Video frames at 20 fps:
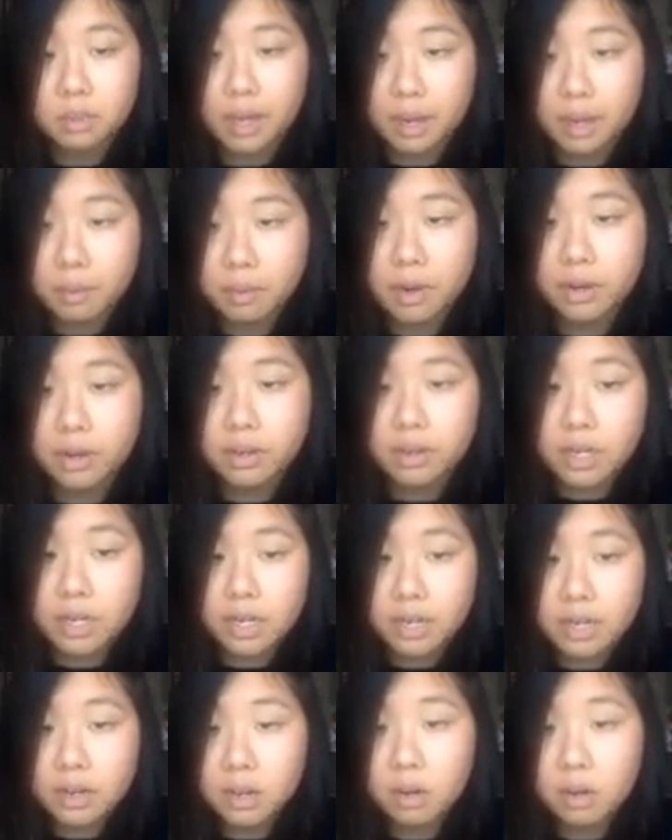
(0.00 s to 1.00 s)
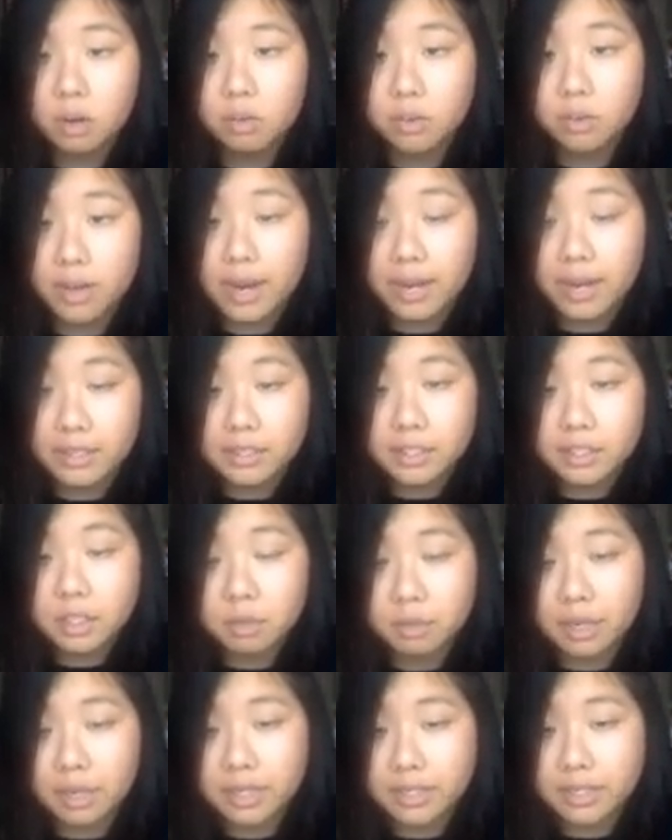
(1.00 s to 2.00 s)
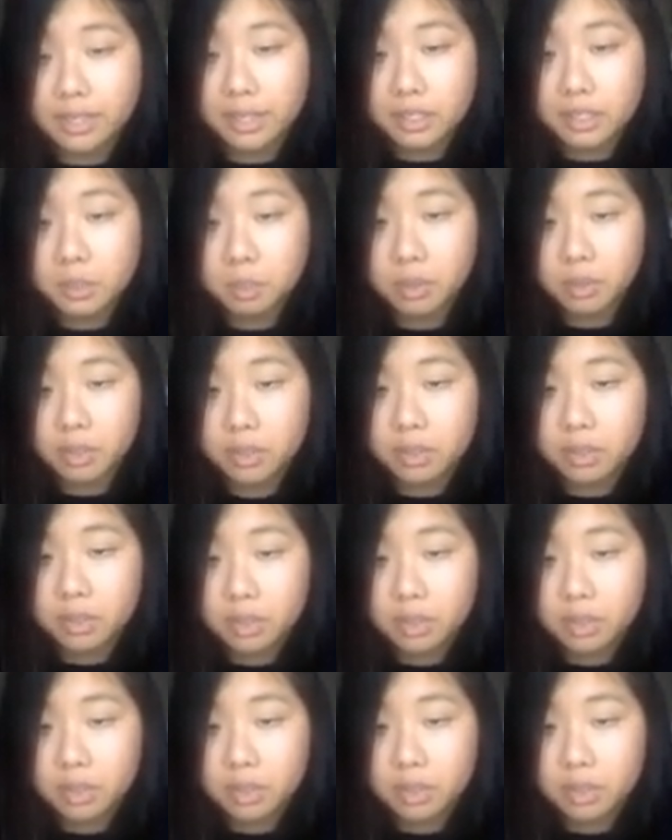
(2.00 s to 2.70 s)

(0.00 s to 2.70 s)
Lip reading: y1 over x2 minus x1.